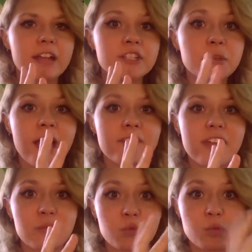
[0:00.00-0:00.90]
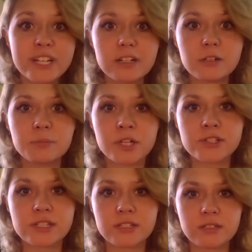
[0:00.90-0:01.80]
And you have that real
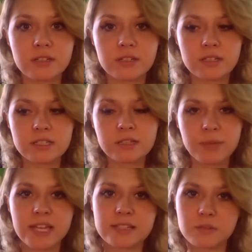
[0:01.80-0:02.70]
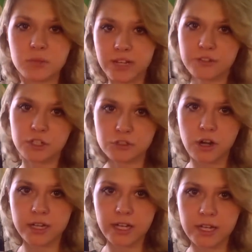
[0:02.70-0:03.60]
person to base whatever you're
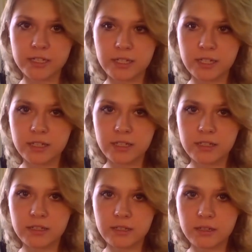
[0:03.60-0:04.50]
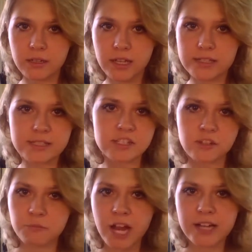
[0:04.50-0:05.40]
drawing on. And
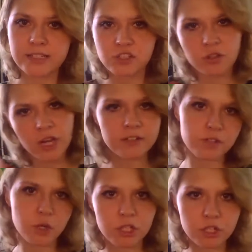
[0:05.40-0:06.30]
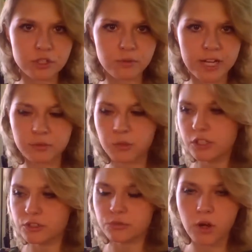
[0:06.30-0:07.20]
since you've practiced, you kind of know what looks right and
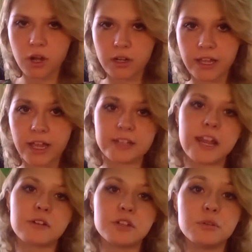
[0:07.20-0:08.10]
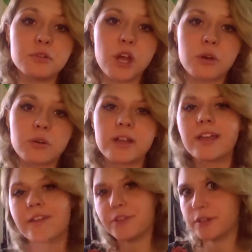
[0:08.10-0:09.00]
what looks wrong, and now you know
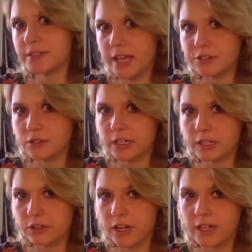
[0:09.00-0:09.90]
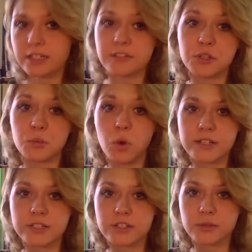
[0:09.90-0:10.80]
if you're exaggerating or not and if you
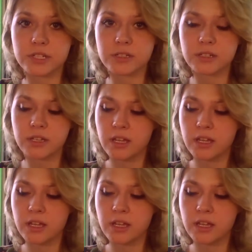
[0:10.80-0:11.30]
want to do it.